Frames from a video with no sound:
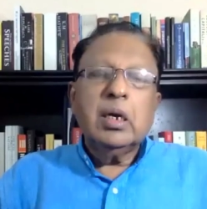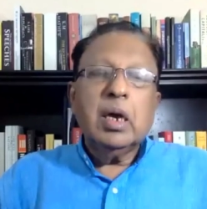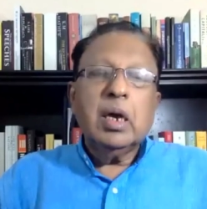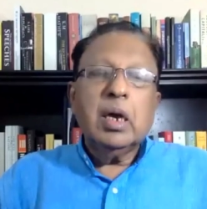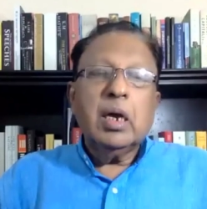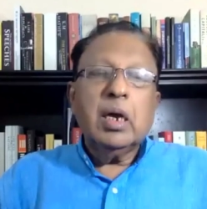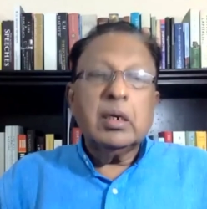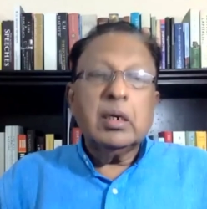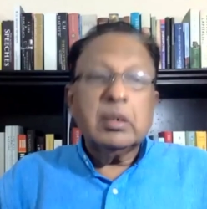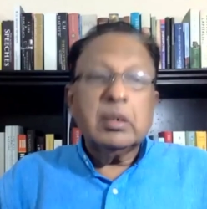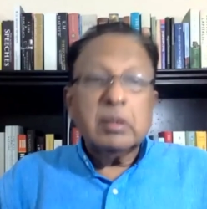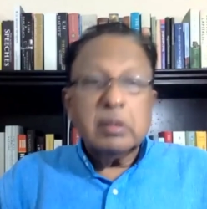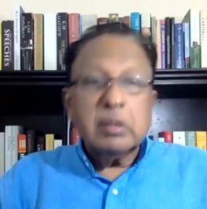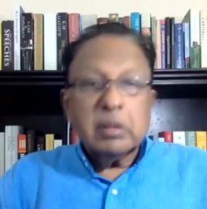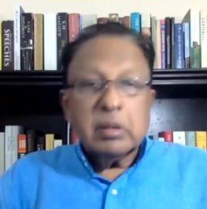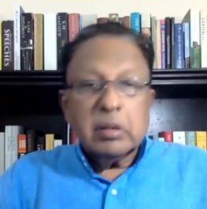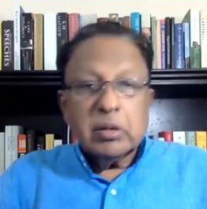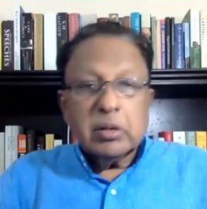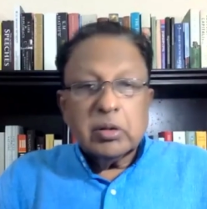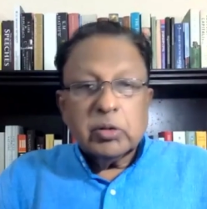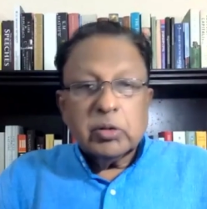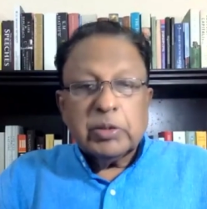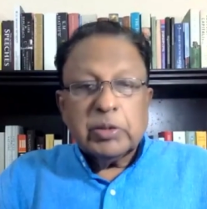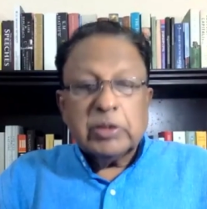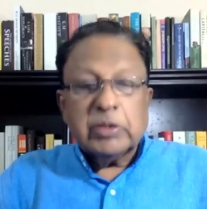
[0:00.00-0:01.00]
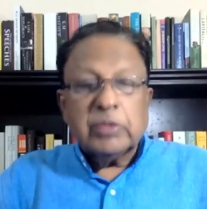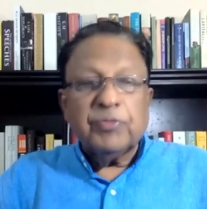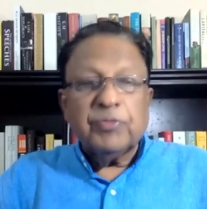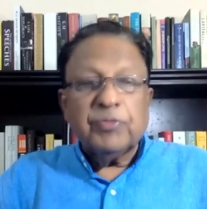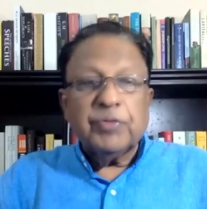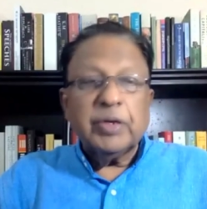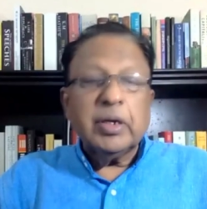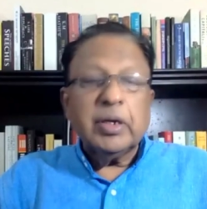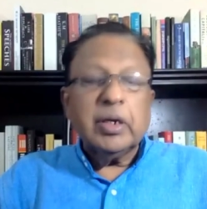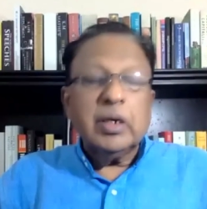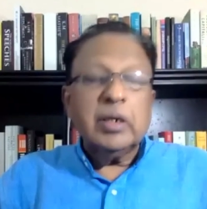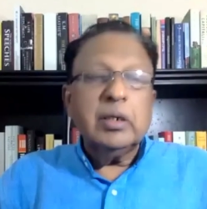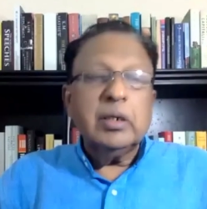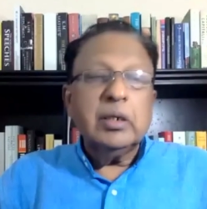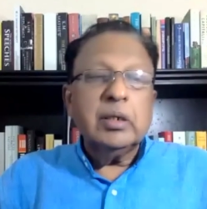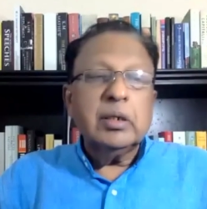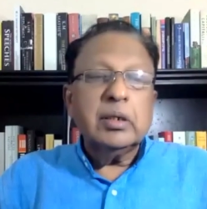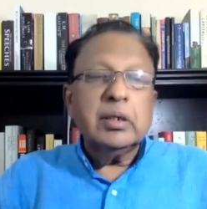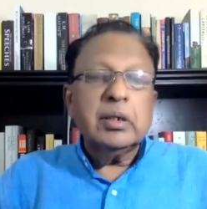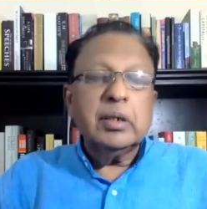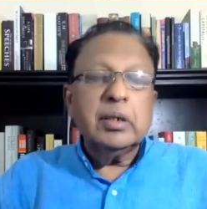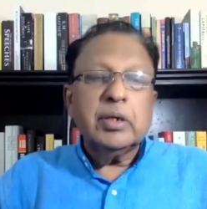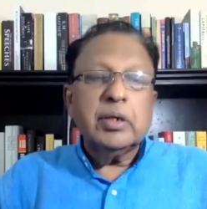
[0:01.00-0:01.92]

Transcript: And specifically